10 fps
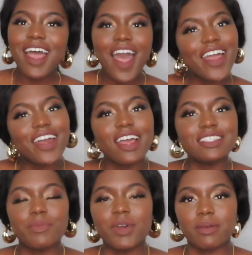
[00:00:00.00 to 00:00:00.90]
Hi guys
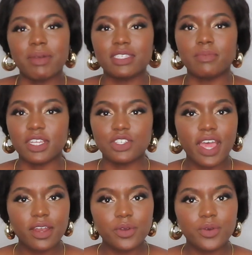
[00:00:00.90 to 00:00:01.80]
and welcome back to my
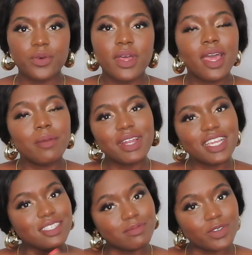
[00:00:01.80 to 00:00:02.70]
channel.
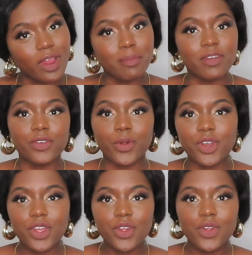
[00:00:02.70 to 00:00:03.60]
Please subscribe if you're
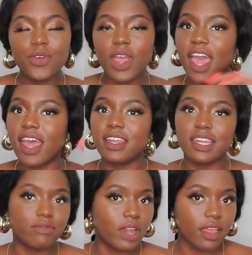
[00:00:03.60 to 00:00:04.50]
new and
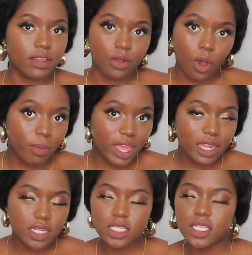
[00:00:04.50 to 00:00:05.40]
leave a like and
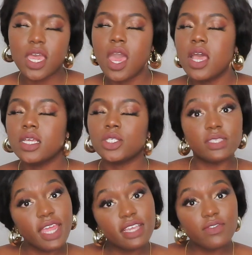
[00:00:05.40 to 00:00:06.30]
comment. So
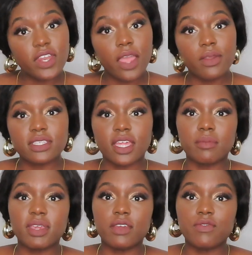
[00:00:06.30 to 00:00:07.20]
today's video is going to
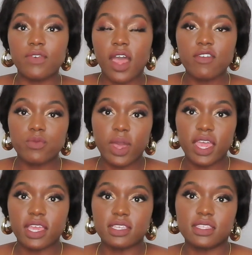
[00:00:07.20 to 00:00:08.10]
be 5
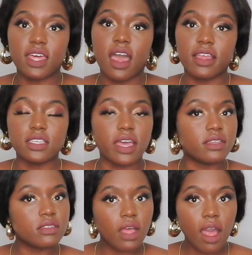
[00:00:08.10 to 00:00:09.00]
ways that I tie a
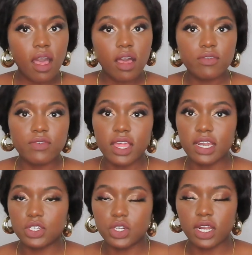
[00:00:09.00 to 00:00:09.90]
scarf. I
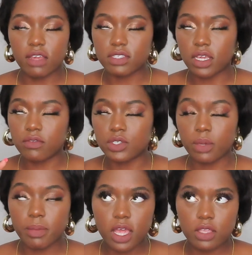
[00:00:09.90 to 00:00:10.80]
literally love scarves so
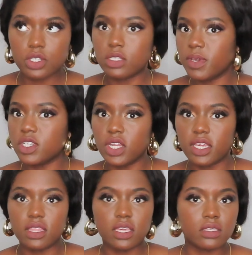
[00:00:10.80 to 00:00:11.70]
much, especially
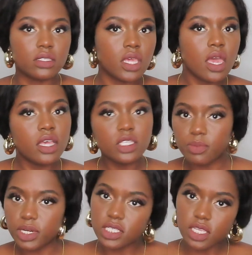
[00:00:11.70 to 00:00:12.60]
in this
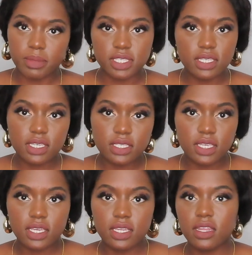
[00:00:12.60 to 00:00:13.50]
spring summer
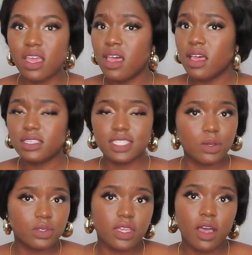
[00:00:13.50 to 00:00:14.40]
season.
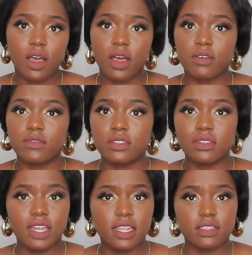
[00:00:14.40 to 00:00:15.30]
Silk scarves,
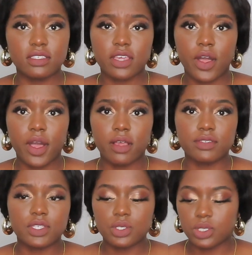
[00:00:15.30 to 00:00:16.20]
linen
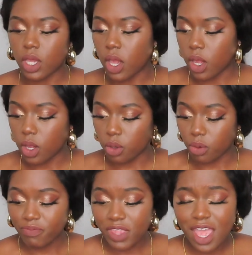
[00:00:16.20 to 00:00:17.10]
scarves, so I'm
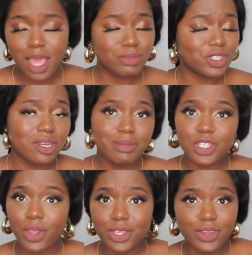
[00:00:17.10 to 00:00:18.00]
just going to be
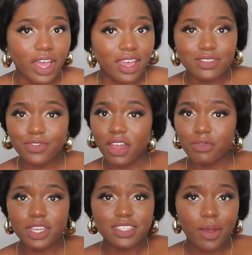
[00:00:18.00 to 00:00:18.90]
showing you guys 5
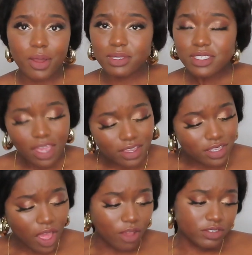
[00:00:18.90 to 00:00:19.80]
ways how I would tie a scarf.